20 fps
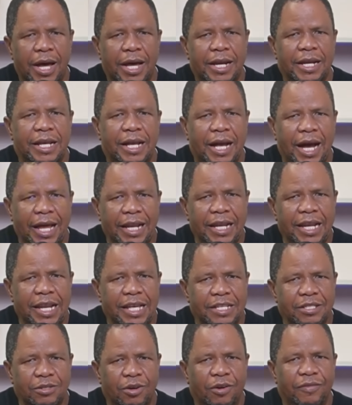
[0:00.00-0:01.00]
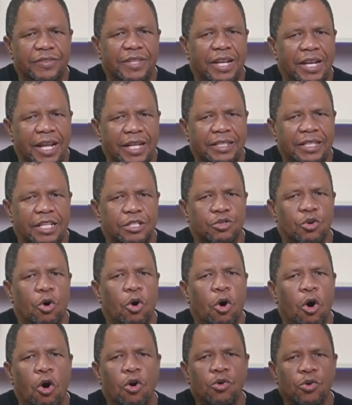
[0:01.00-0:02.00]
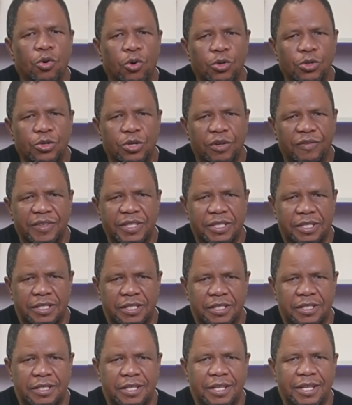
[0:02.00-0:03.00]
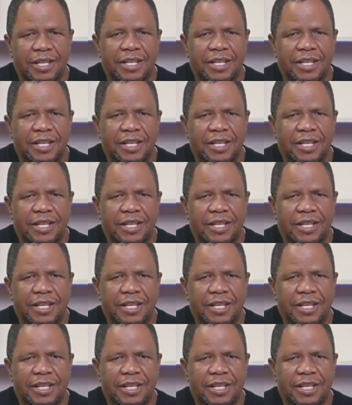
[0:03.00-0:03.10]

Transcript: regardless of the latter's own controversies,